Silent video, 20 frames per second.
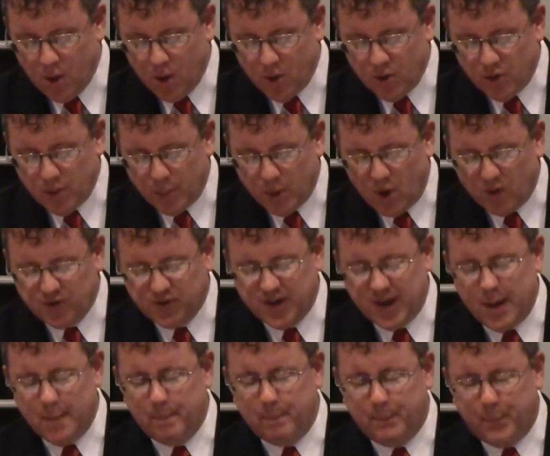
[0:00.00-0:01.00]
the most
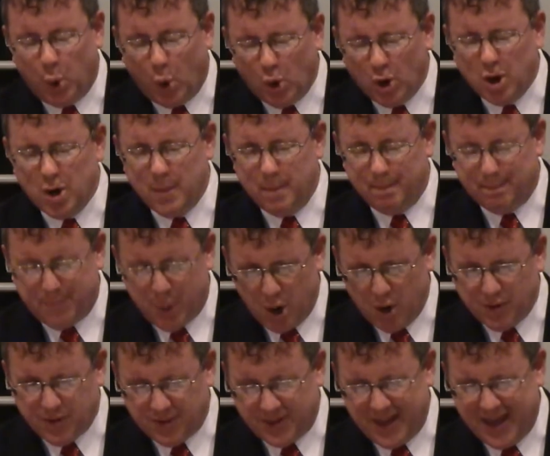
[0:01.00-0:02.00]
important
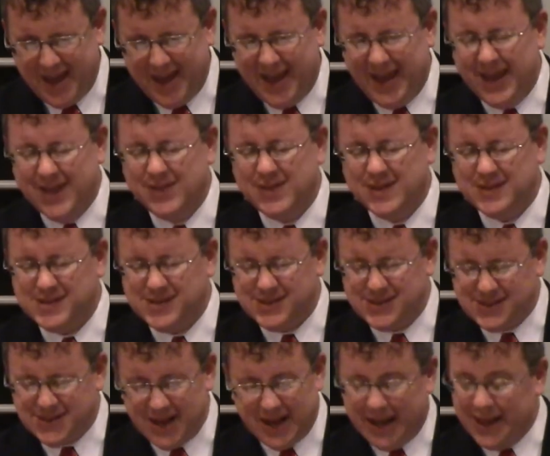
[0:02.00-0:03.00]
birthday in
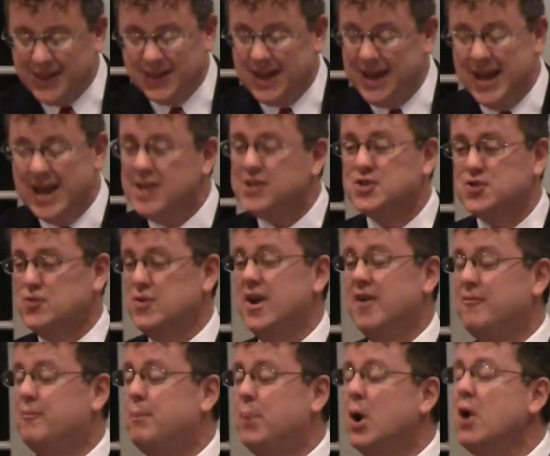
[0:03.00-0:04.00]
the history
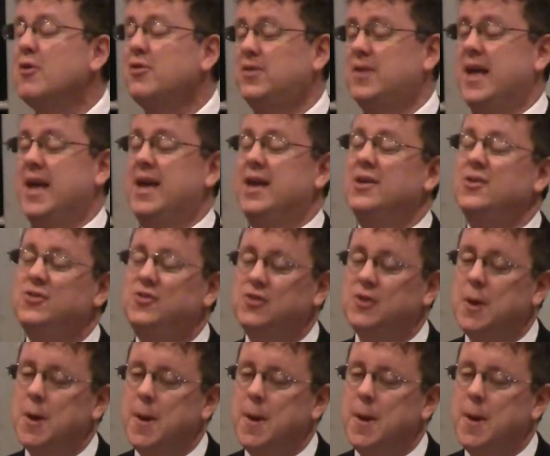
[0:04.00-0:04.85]
of birthdays,